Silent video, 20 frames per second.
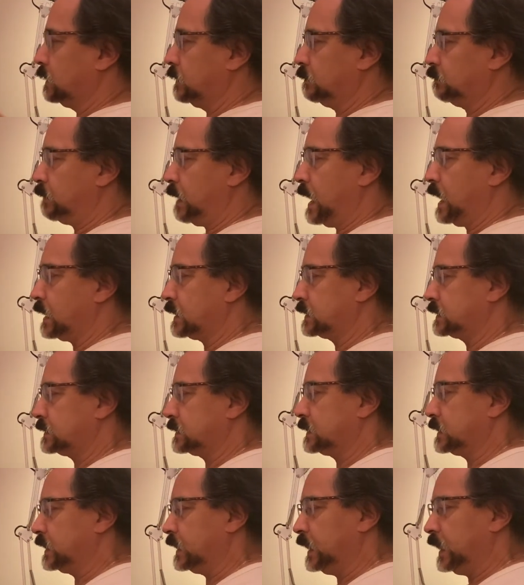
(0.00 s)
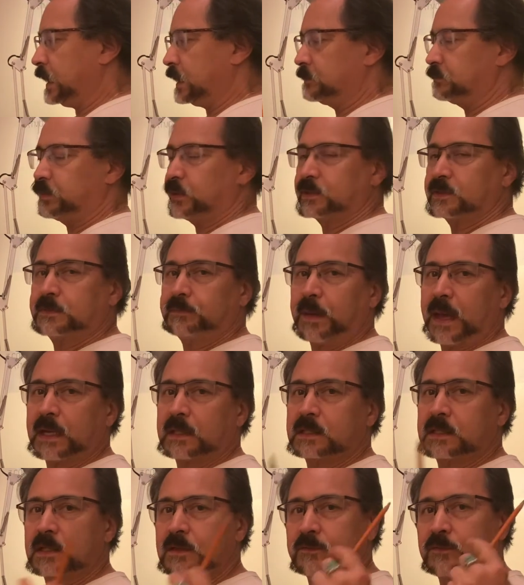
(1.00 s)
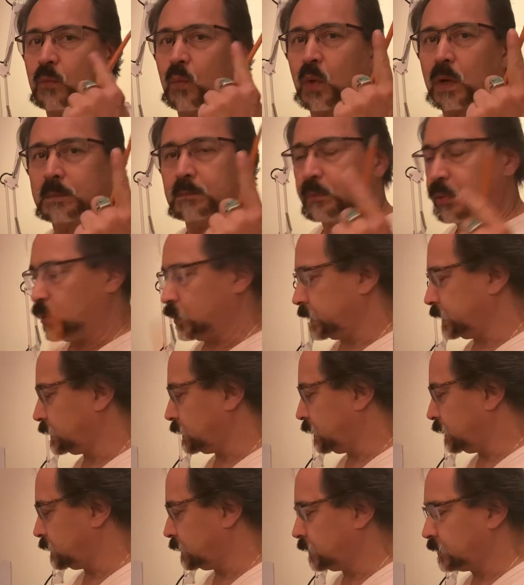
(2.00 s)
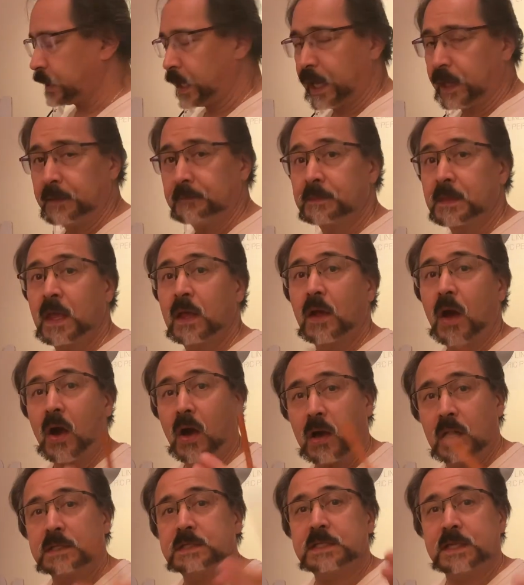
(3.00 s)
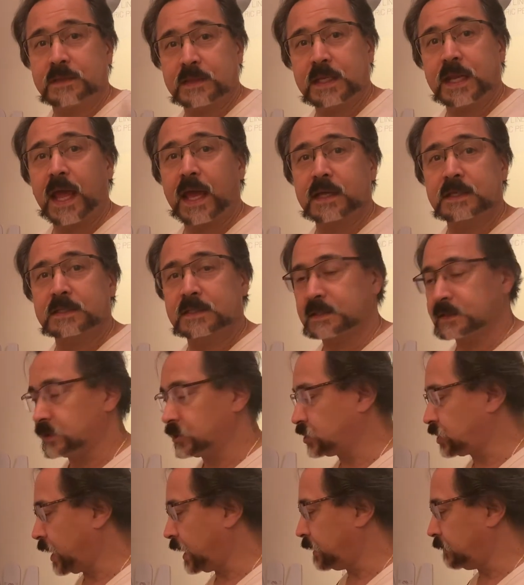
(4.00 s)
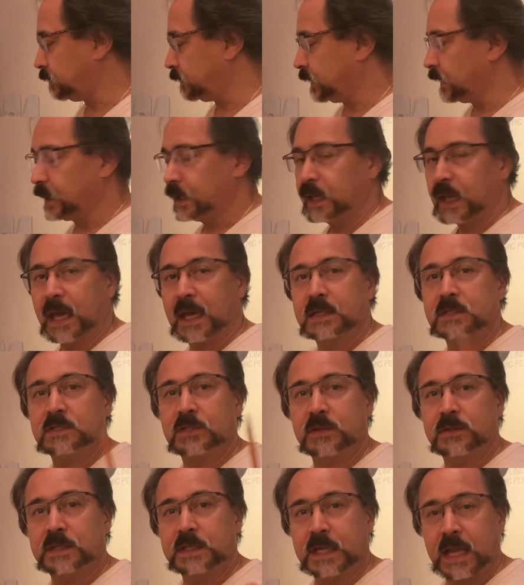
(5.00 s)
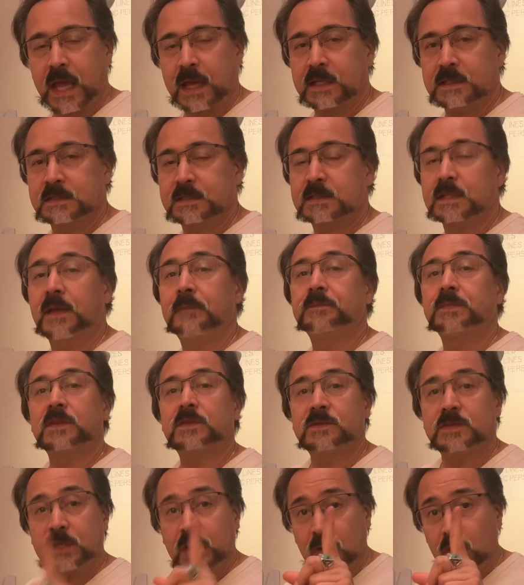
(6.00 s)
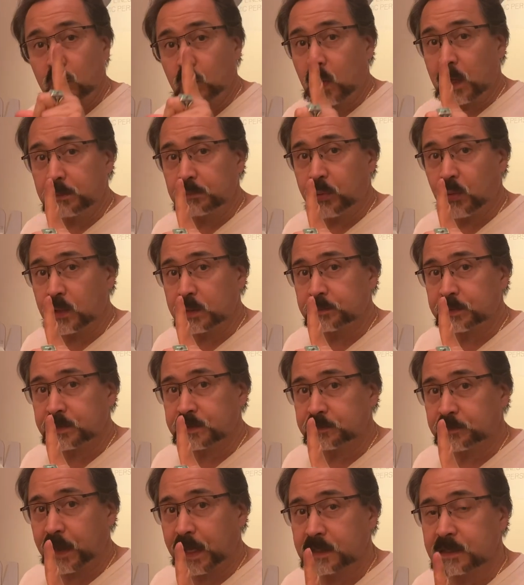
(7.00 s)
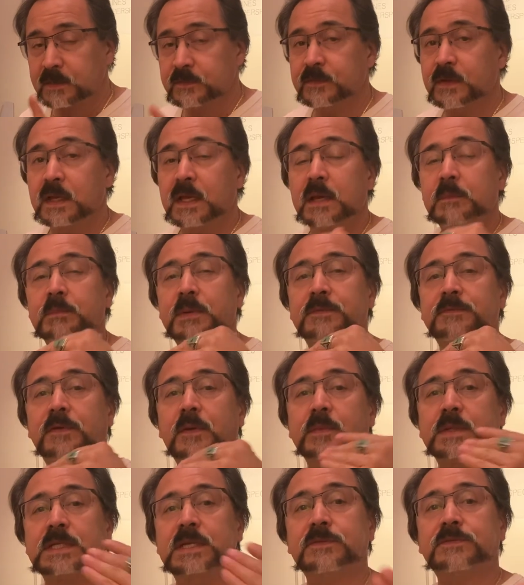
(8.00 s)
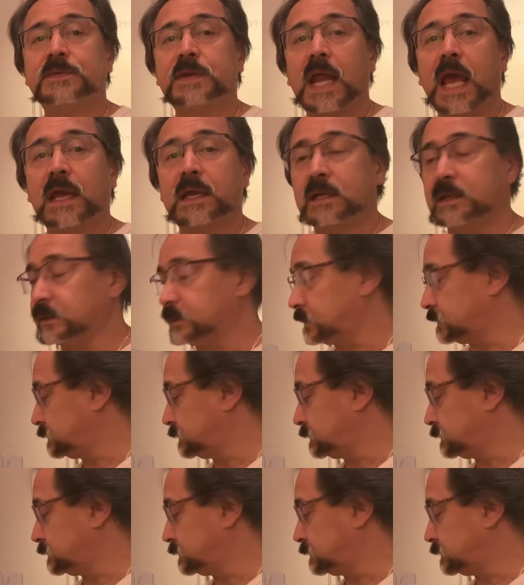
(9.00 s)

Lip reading: box in perspective 1 point. Okay? On to the next shape and to the next, still 1 point perspective, but from a different angle.